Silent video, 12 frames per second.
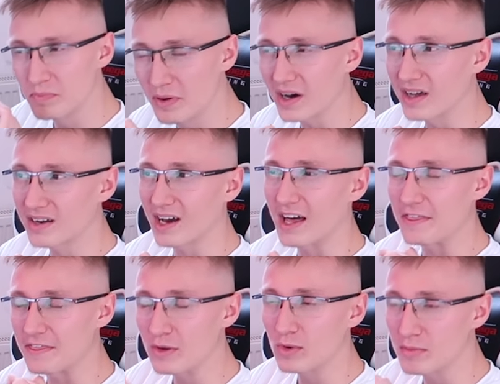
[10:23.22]
but I
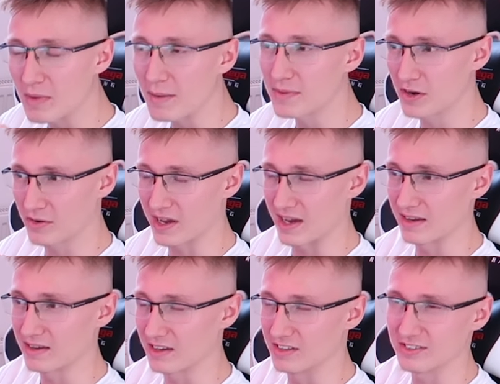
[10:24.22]
think we might be
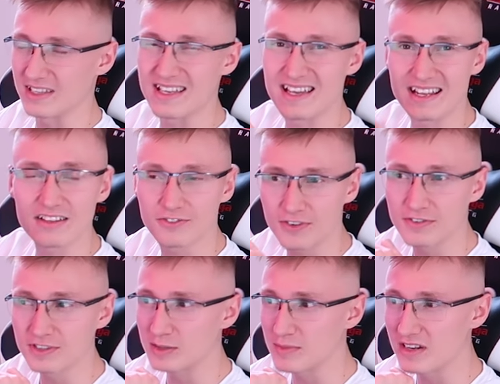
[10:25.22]
okay because it is
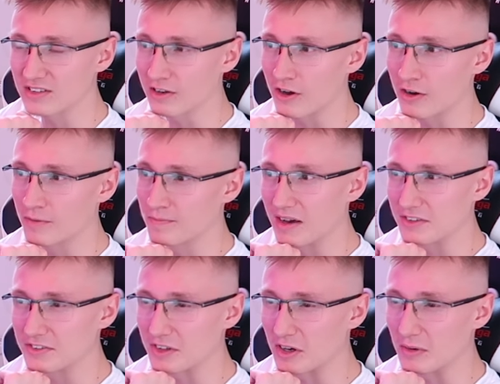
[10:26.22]
15 meters long,
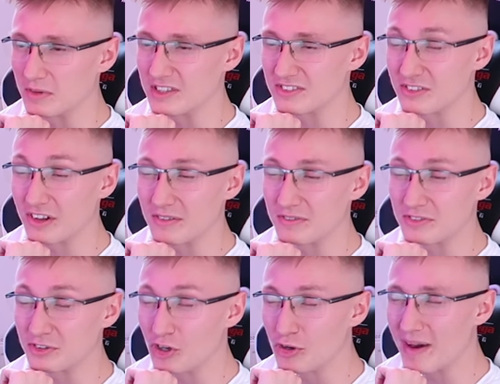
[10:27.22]
so it's
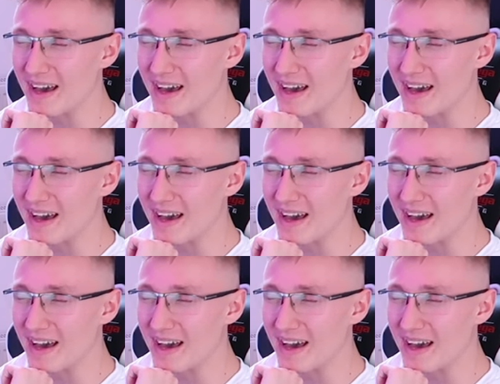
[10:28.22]
not too